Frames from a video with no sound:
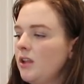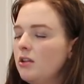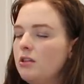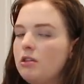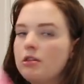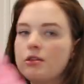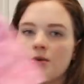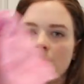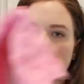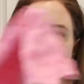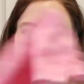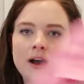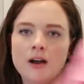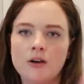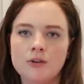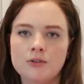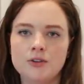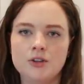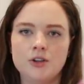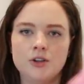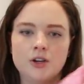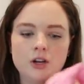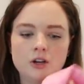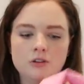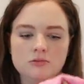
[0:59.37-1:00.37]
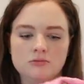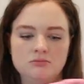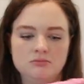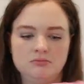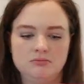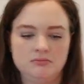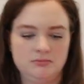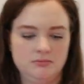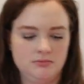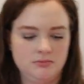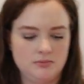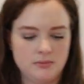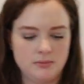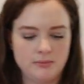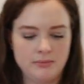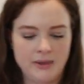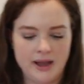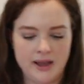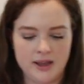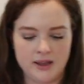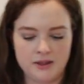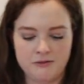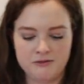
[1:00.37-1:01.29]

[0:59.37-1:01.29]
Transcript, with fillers: throughout, you know, my